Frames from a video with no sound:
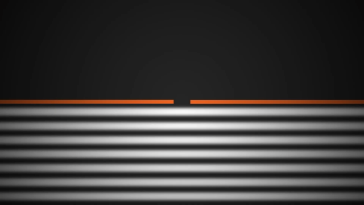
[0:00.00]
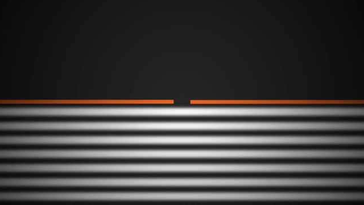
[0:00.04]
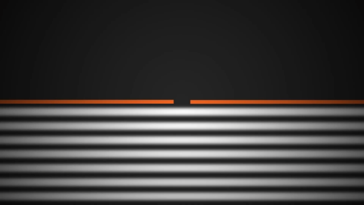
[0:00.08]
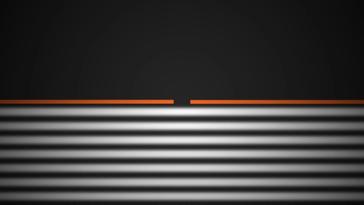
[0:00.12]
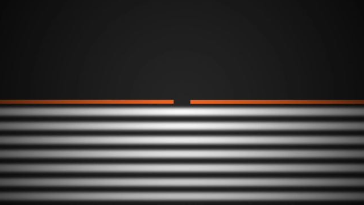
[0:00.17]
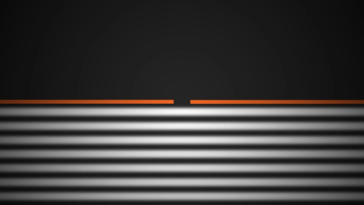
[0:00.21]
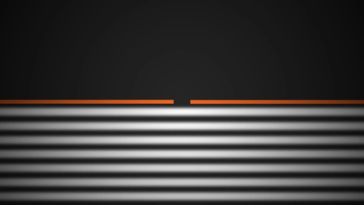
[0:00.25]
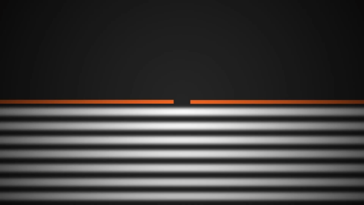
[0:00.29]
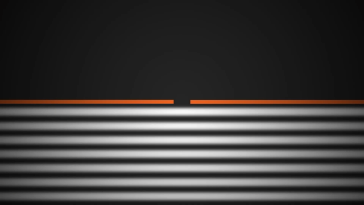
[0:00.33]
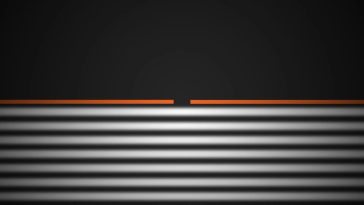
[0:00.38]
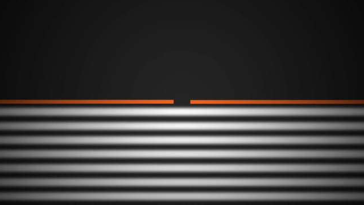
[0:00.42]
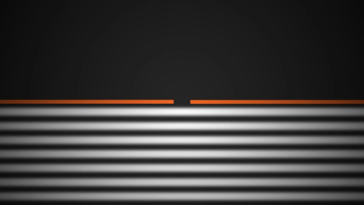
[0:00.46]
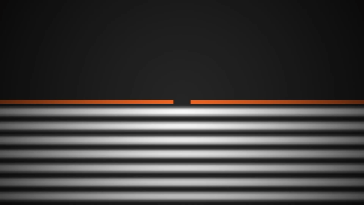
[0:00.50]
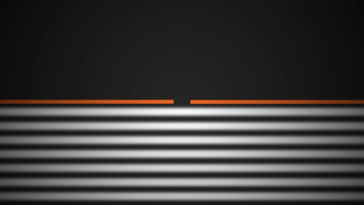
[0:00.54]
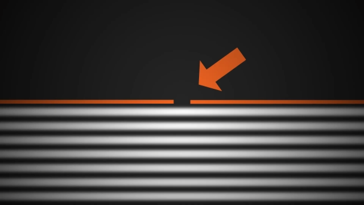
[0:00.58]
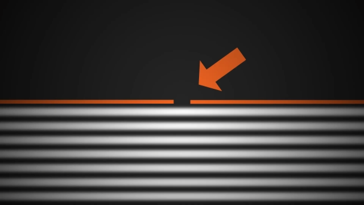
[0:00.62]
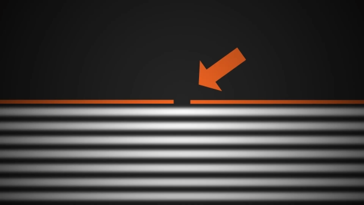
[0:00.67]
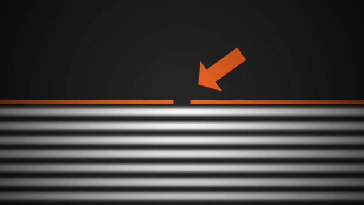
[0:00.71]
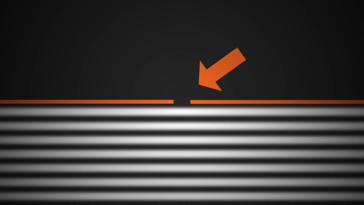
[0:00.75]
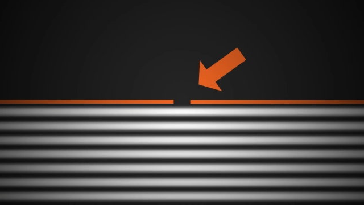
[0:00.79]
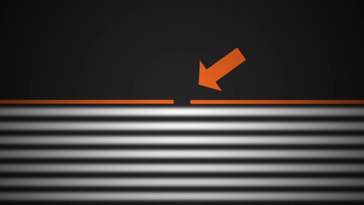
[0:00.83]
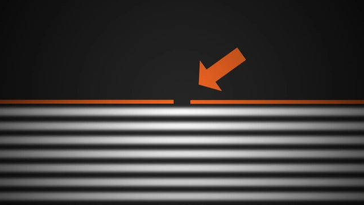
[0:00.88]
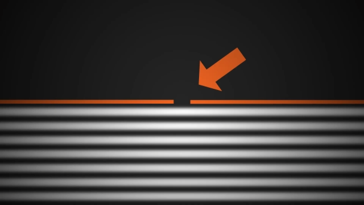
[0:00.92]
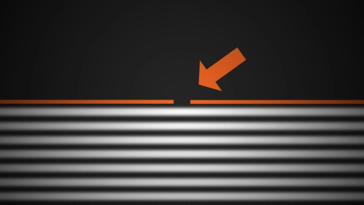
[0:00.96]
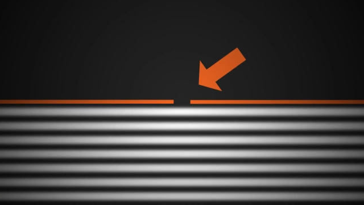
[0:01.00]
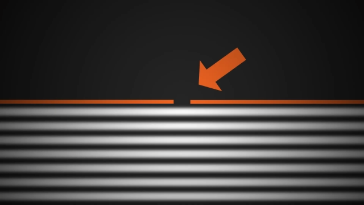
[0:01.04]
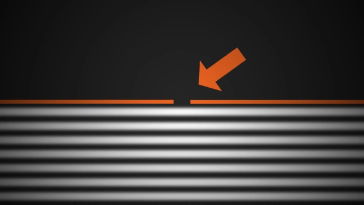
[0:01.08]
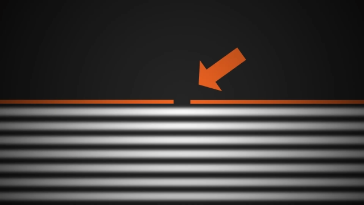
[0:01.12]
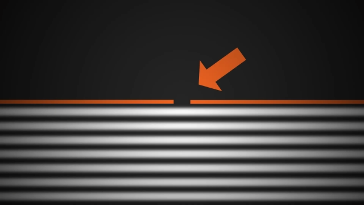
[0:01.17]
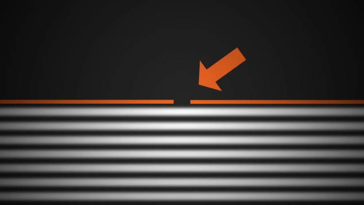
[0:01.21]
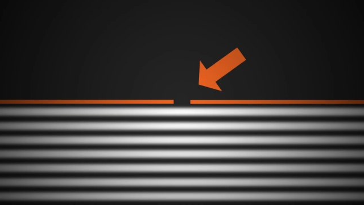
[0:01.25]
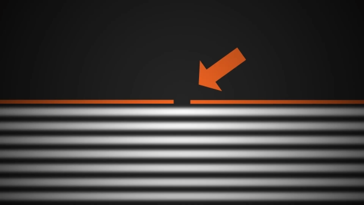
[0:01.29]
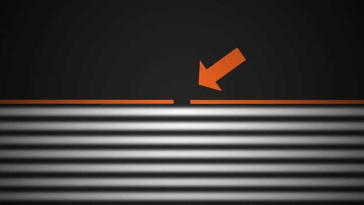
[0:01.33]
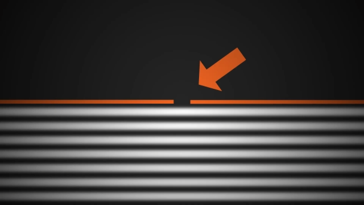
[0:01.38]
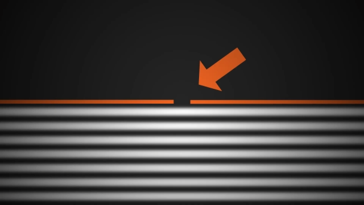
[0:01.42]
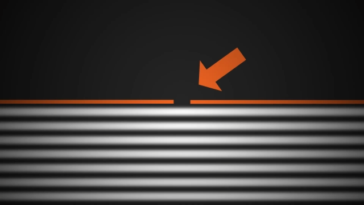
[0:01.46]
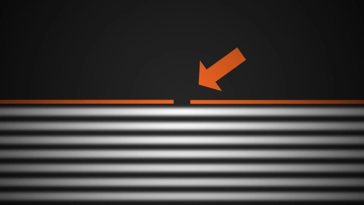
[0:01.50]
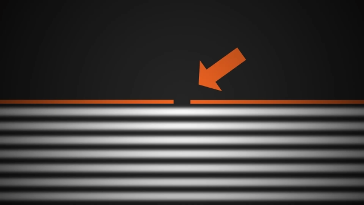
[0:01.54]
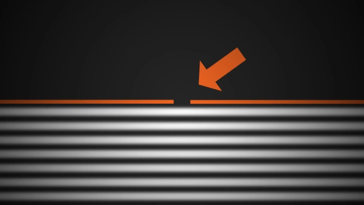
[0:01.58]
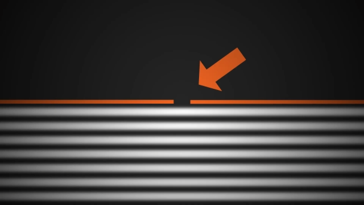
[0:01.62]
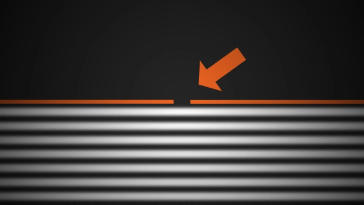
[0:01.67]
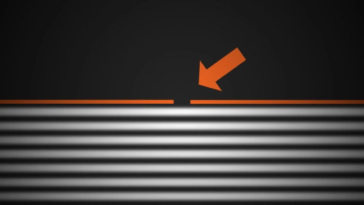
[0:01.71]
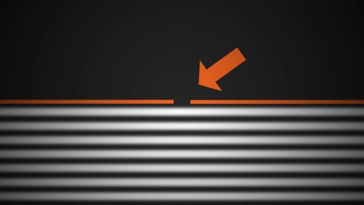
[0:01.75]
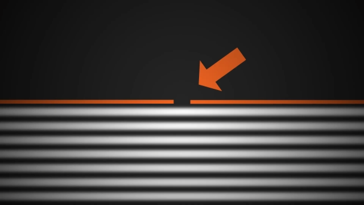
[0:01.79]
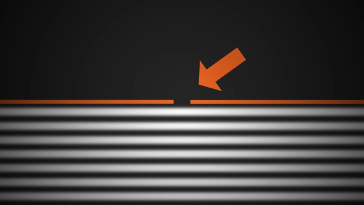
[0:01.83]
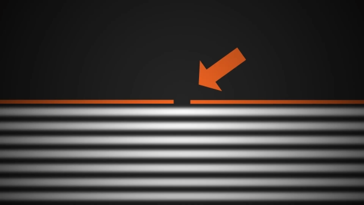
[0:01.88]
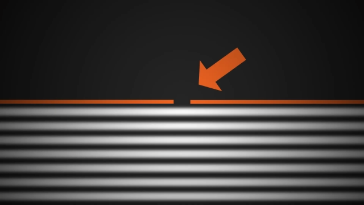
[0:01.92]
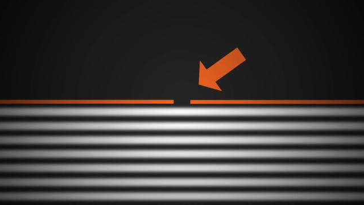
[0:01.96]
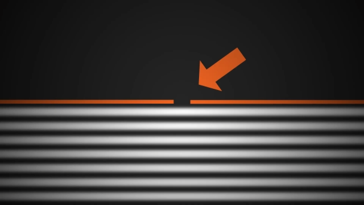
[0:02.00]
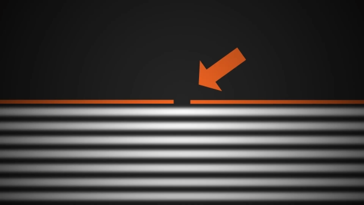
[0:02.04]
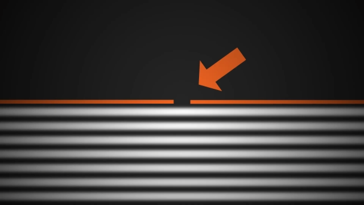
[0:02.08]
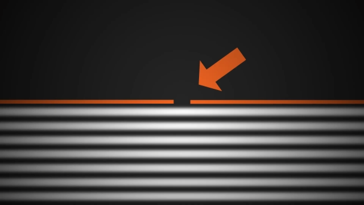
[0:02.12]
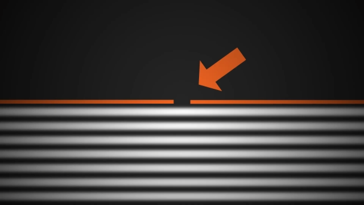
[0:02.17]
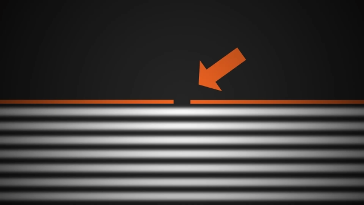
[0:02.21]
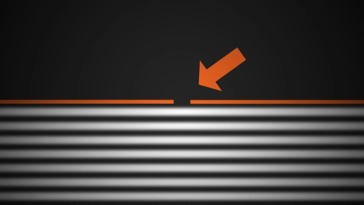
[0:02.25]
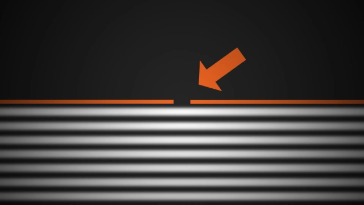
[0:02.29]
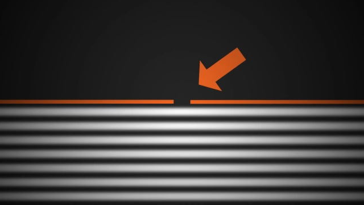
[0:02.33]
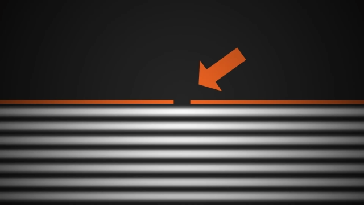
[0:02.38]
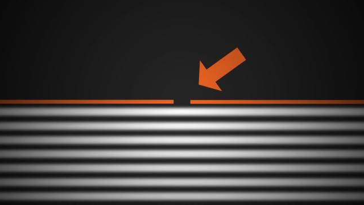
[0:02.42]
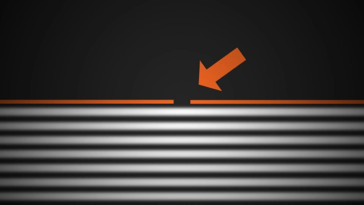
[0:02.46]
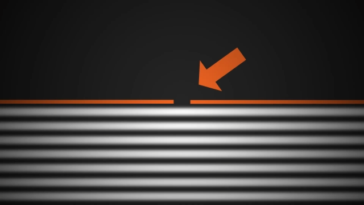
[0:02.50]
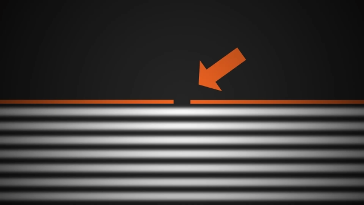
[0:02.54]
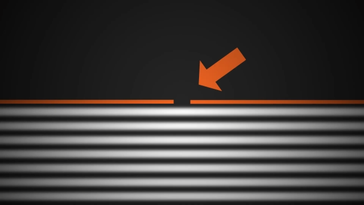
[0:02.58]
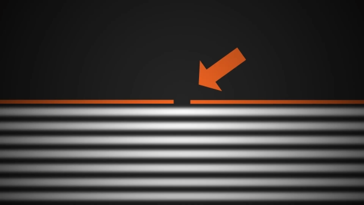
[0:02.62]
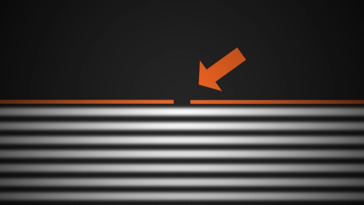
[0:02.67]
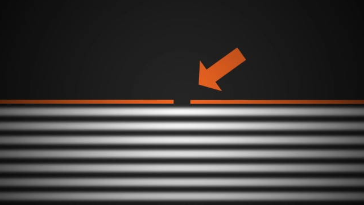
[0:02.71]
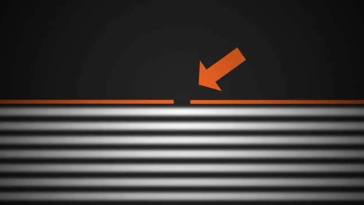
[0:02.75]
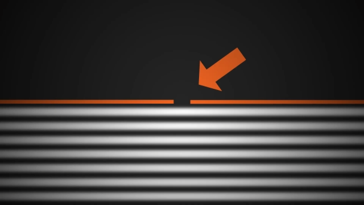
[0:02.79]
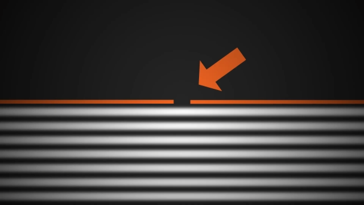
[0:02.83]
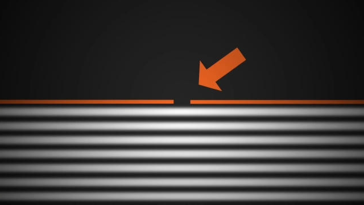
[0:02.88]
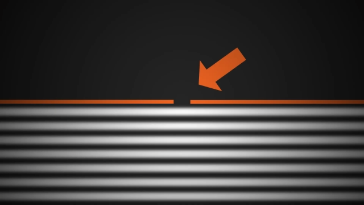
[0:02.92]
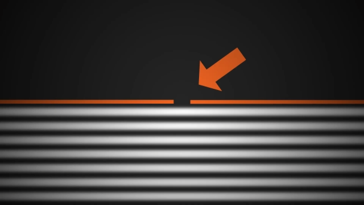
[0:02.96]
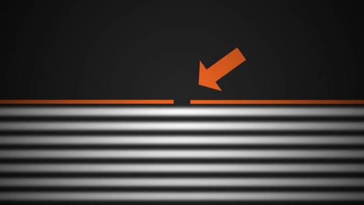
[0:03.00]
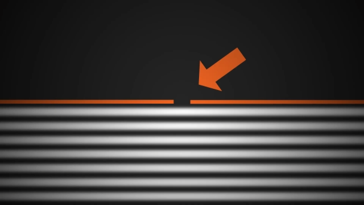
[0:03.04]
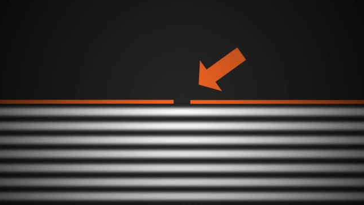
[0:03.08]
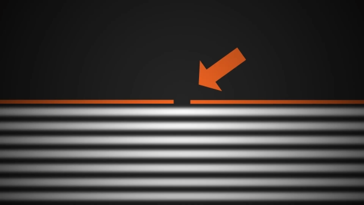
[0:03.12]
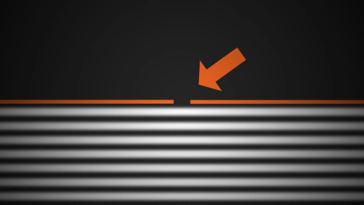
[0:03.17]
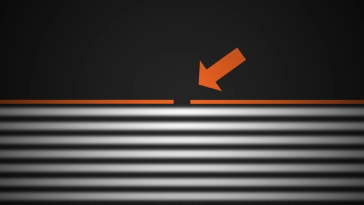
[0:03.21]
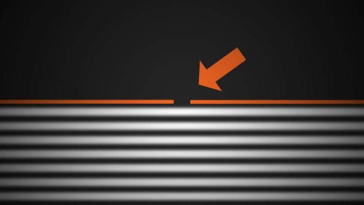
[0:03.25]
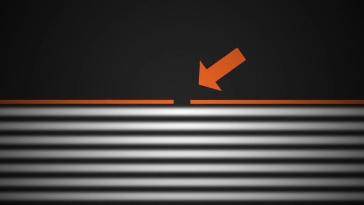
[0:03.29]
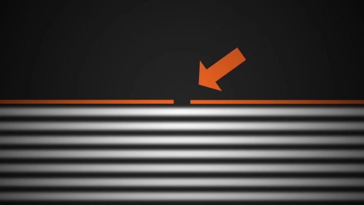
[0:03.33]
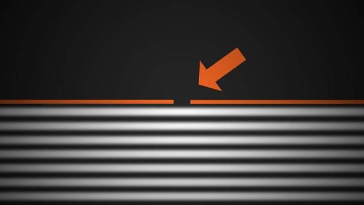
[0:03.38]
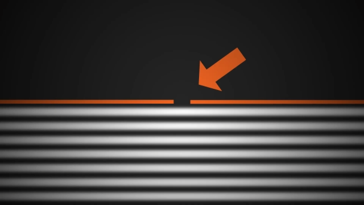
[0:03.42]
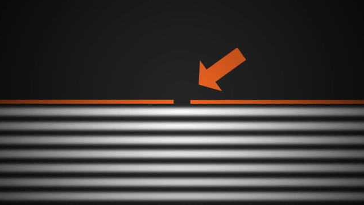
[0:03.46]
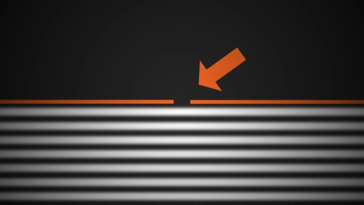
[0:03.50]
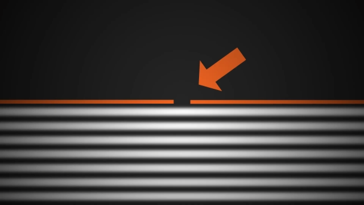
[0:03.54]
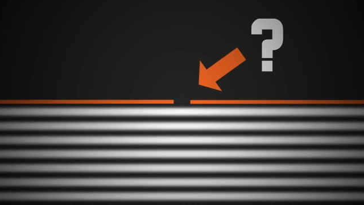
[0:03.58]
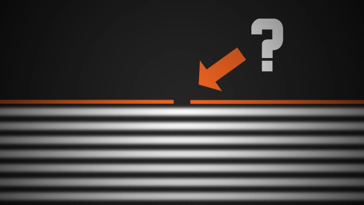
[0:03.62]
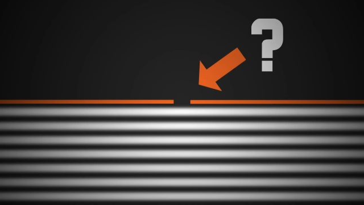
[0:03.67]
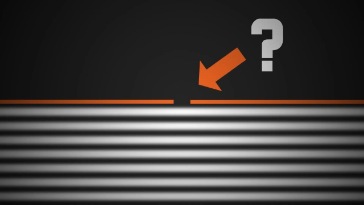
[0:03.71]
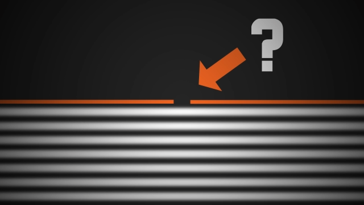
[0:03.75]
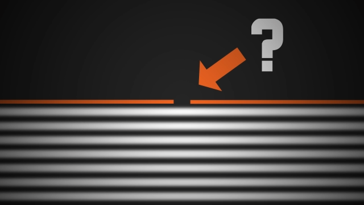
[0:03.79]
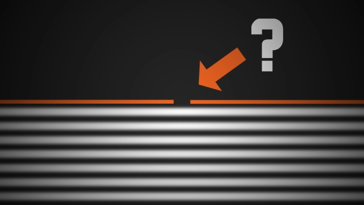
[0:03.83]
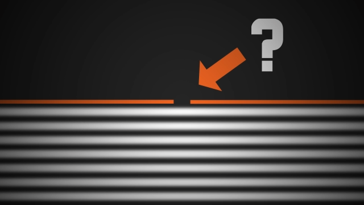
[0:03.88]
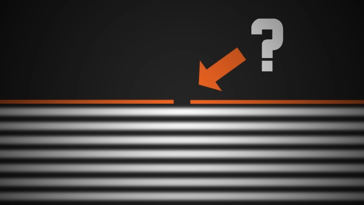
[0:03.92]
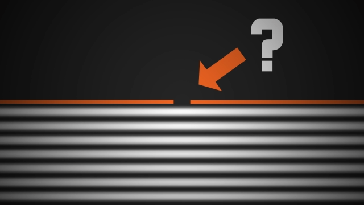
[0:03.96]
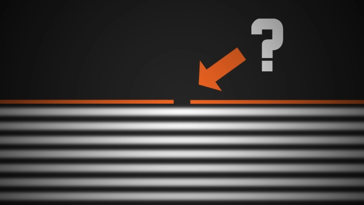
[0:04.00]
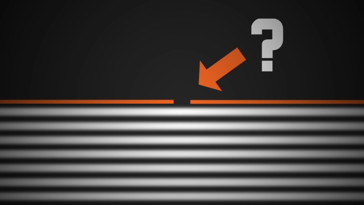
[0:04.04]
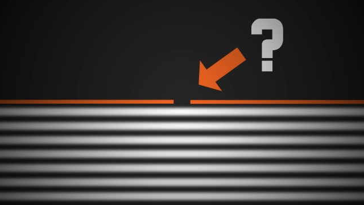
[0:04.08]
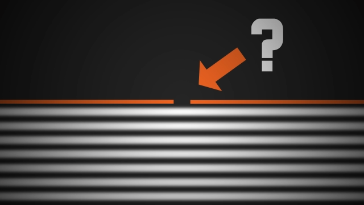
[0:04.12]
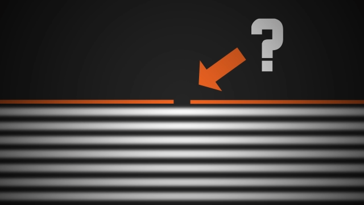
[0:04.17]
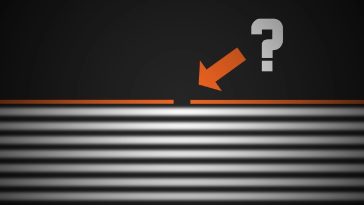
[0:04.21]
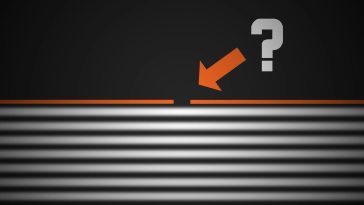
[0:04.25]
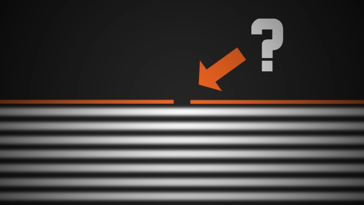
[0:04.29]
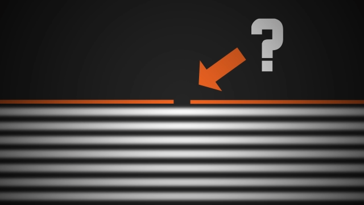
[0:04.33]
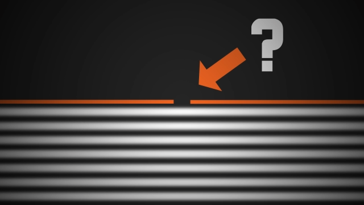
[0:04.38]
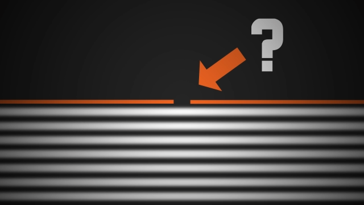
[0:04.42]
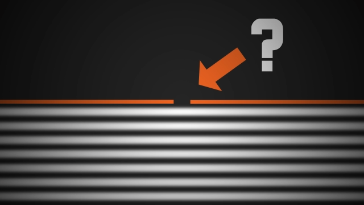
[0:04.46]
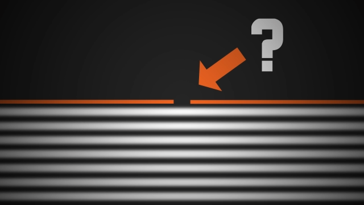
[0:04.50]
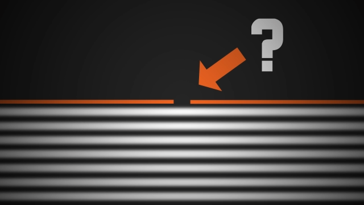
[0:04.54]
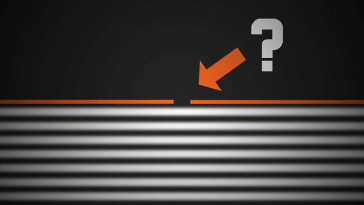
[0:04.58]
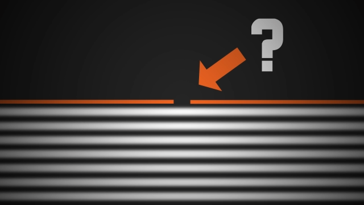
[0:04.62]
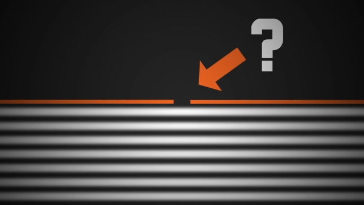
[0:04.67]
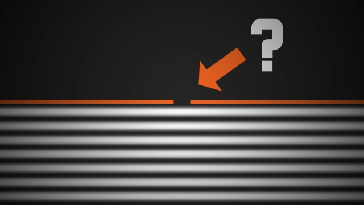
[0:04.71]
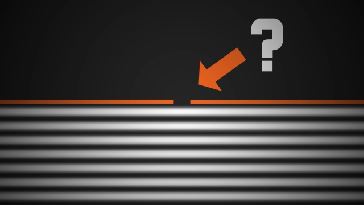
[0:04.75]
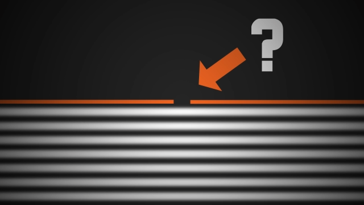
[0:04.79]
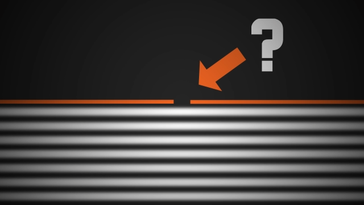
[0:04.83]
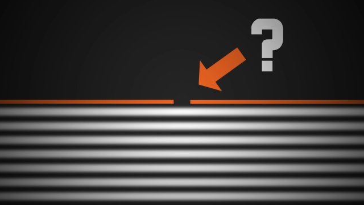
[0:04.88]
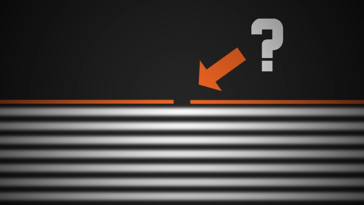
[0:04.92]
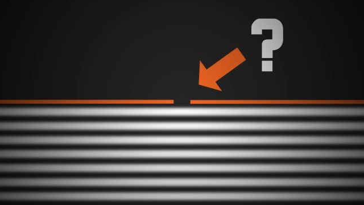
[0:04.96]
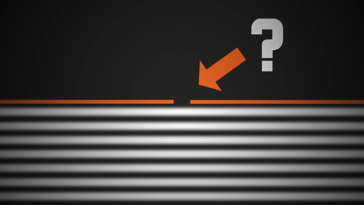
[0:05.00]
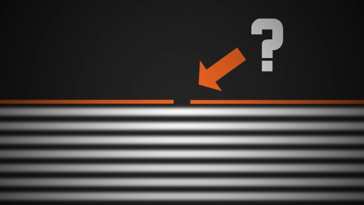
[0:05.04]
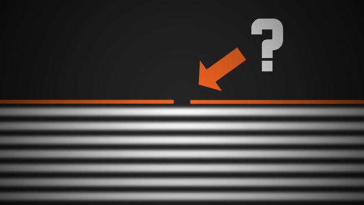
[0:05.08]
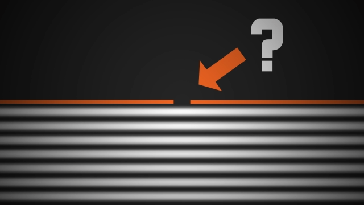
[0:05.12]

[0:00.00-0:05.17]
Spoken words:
[unreadable: no face in view]